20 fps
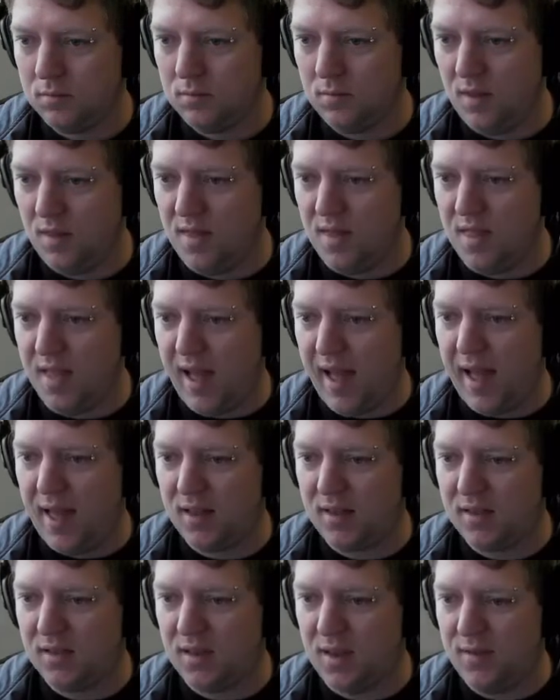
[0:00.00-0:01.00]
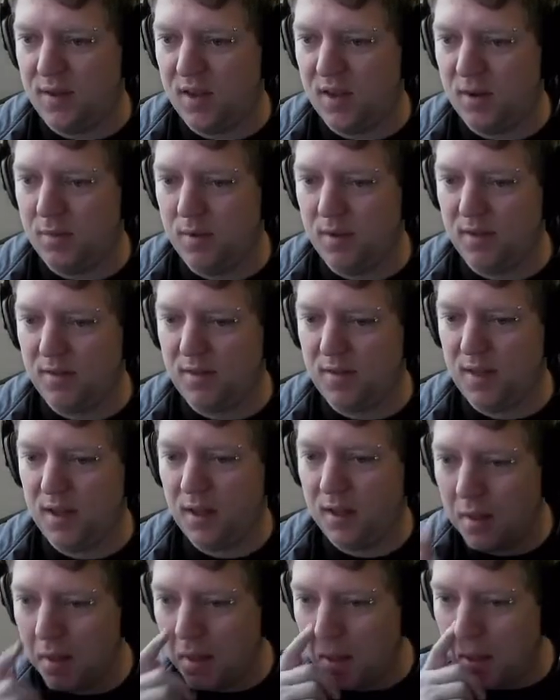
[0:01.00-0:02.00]
Nah, it's never going to be a
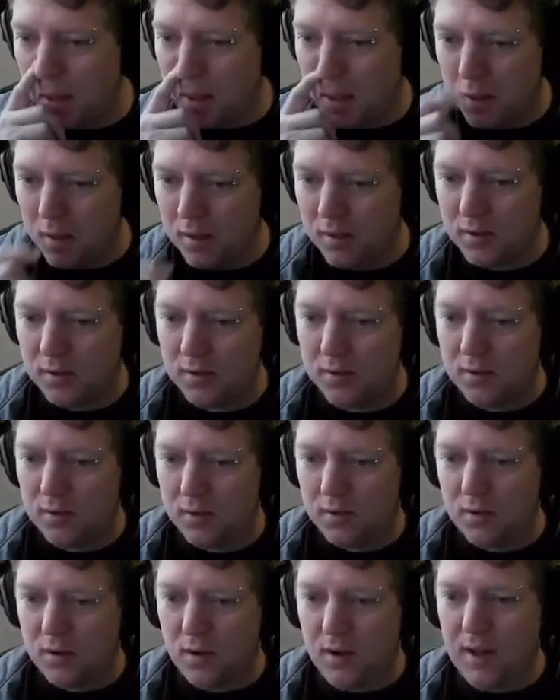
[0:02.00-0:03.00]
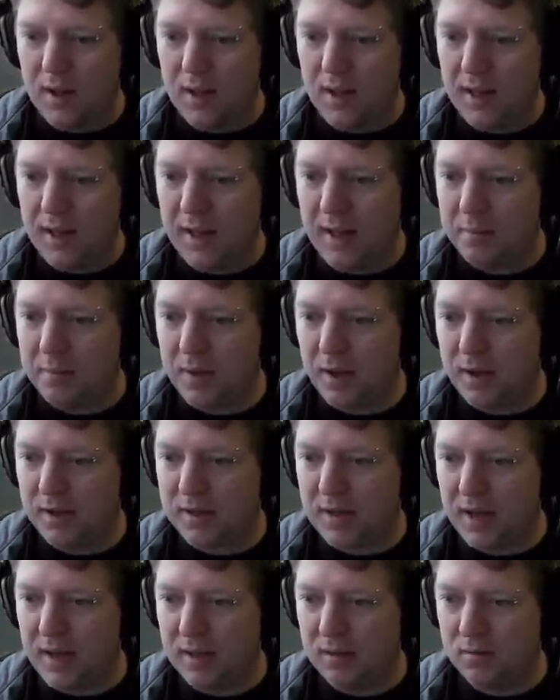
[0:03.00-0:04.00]
thing.
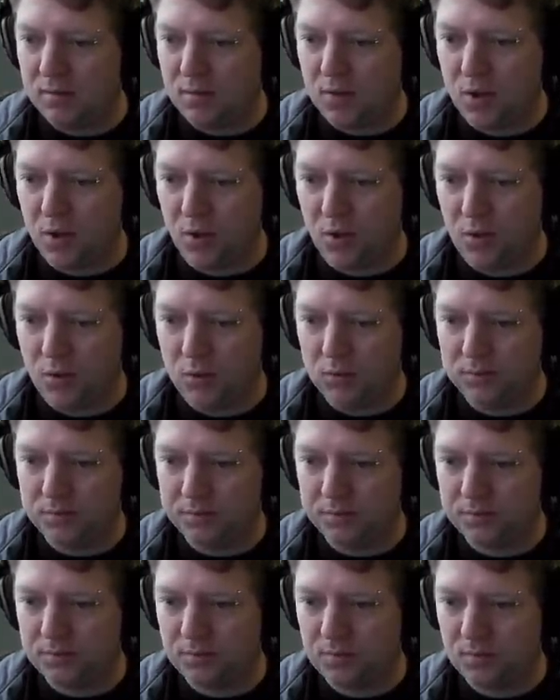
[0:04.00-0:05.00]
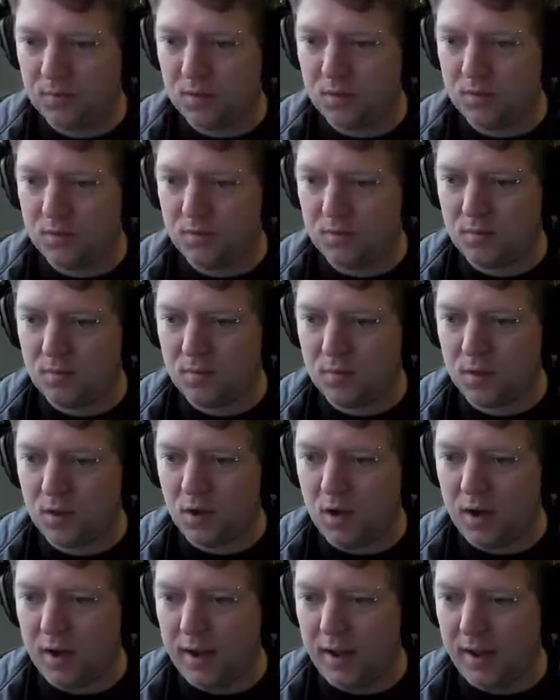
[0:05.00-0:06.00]
Okay, cool.
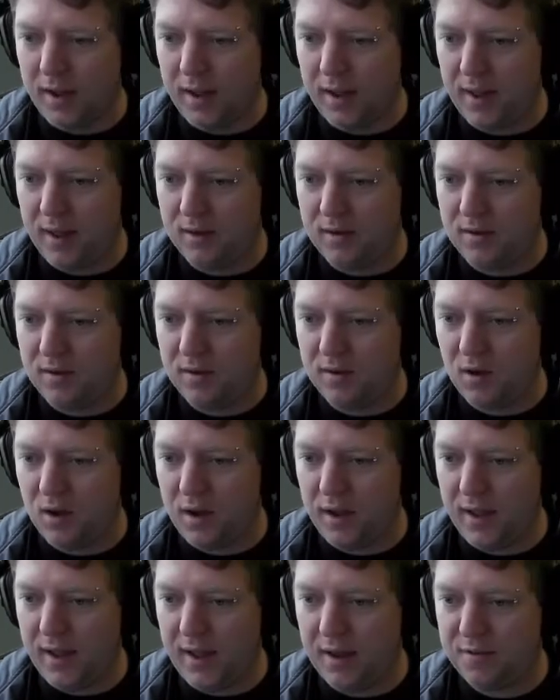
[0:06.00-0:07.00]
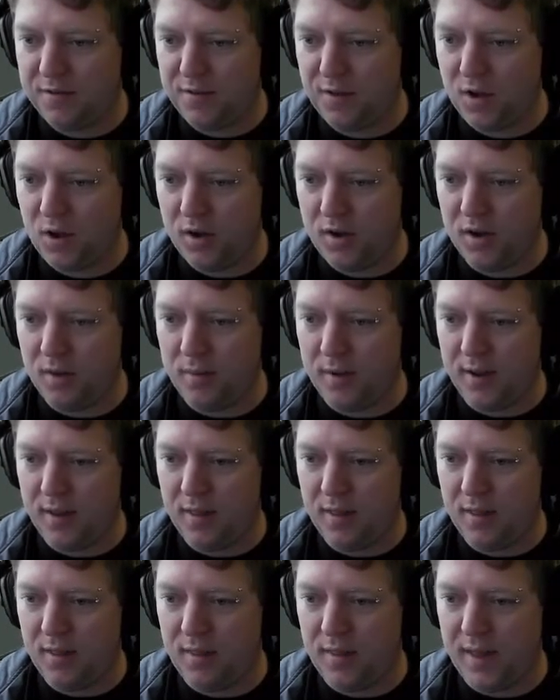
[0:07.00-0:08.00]
I had forgotten about
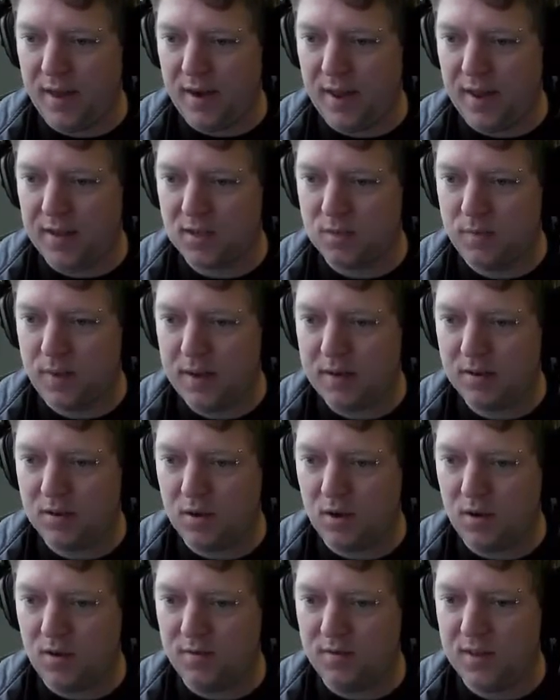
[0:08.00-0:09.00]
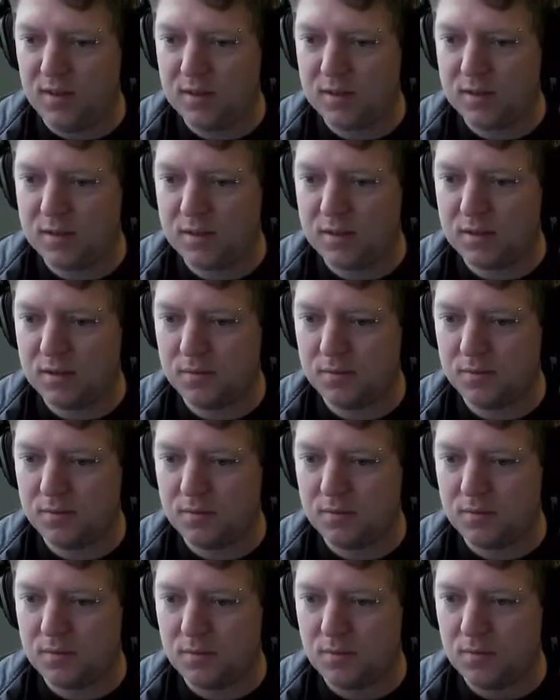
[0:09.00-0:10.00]
that aspect of this.
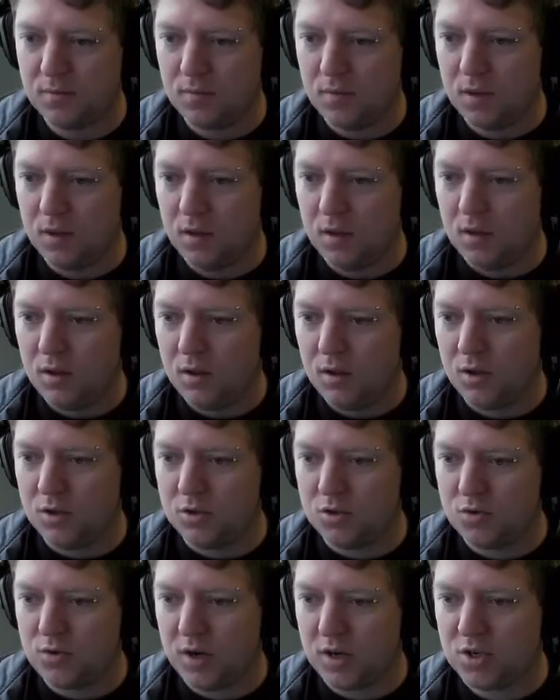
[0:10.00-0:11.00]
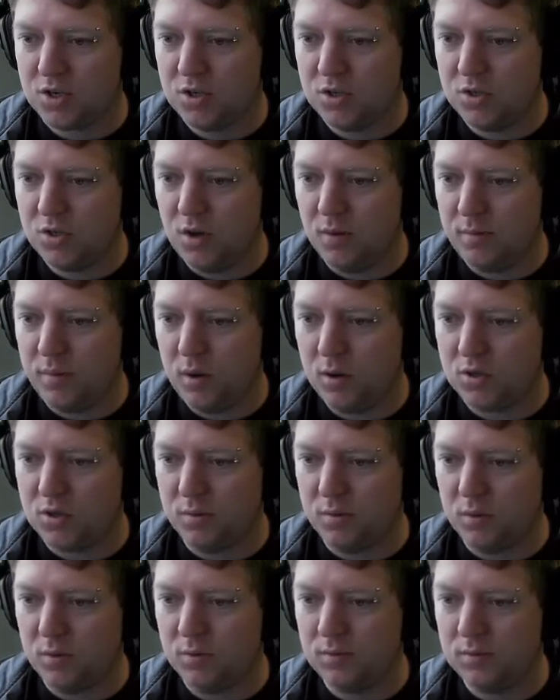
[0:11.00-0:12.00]
Construction's not
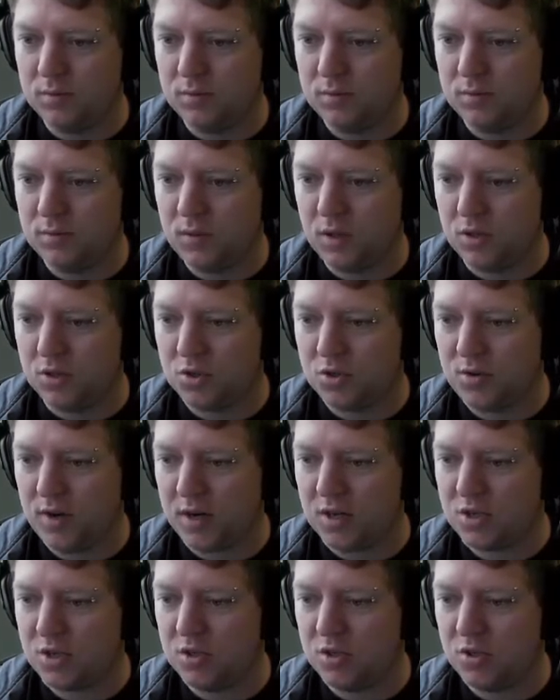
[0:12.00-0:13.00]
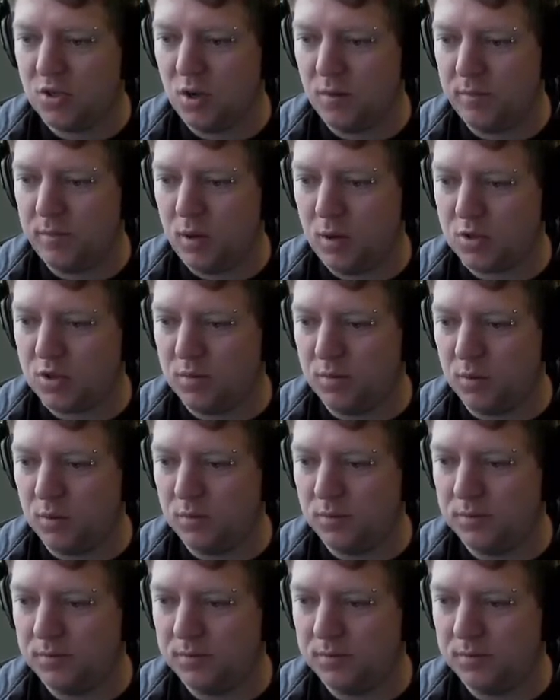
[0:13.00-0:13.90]
possible. Construction's not possible.